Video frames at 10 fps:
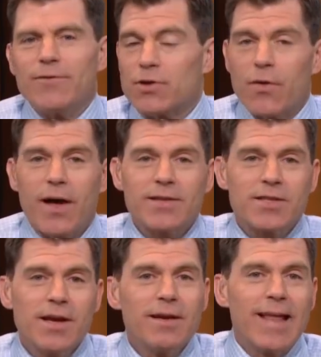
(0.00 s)
So that's,
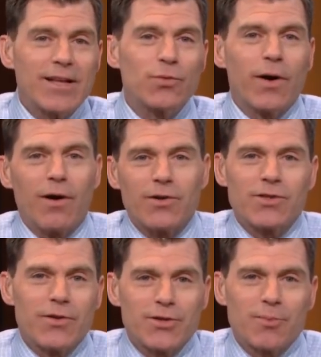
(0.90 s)
that's where
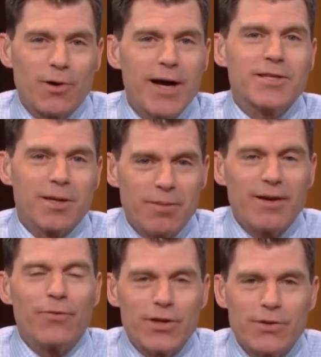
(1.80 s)
also the surprise could be
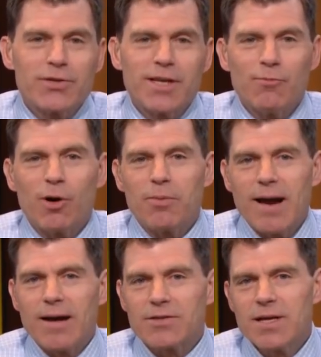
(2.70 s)
if we do see a more
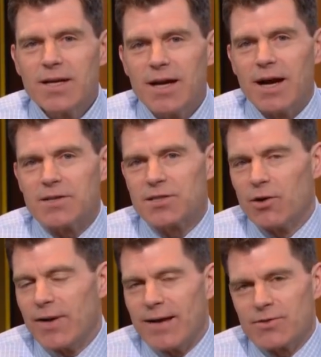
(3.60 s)
pronounced uh, slowdown.